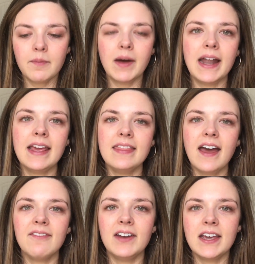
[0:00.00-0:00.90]
but in
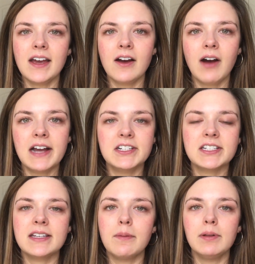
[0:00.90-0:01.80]
that video, I
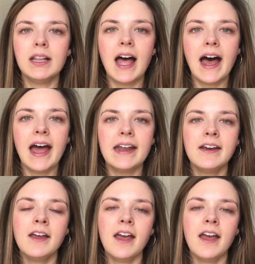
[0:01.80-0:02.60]
just applied